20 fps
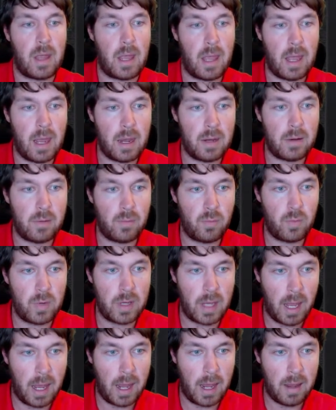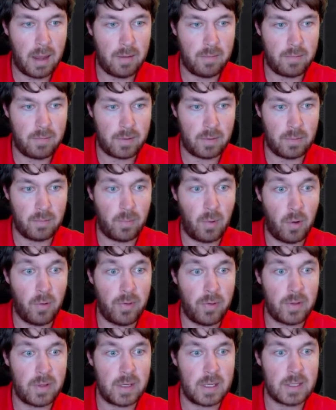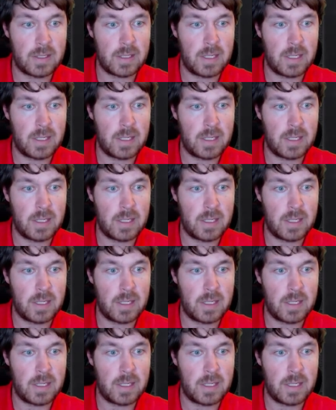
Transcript: And we have, so both of these